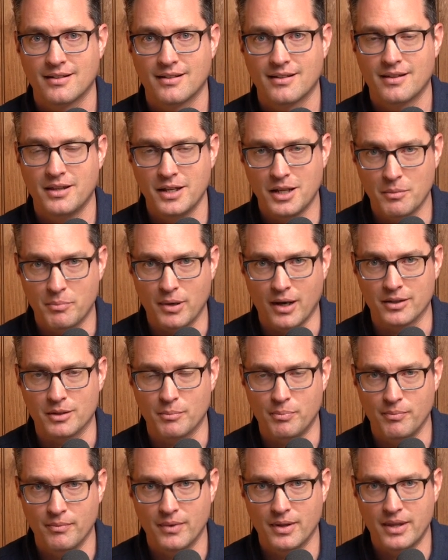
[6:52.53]
Think about
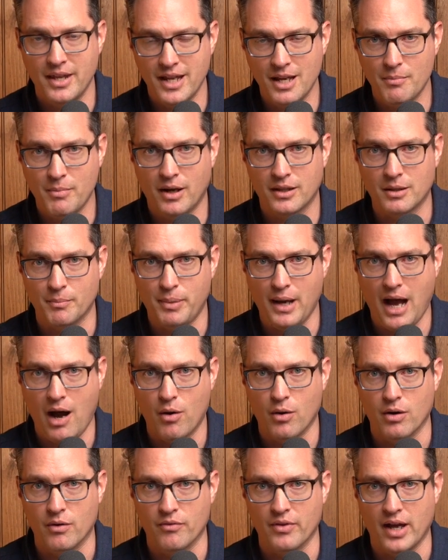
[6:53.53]
the
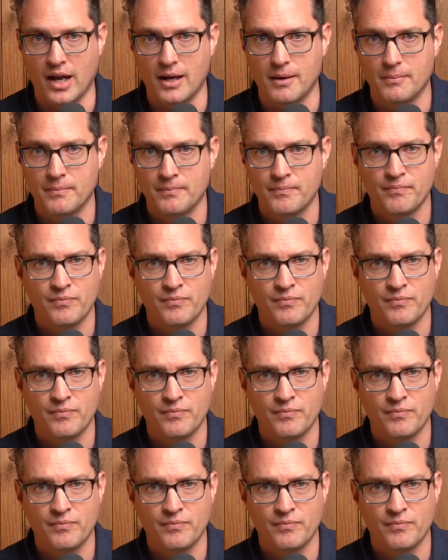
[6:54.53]
power of that.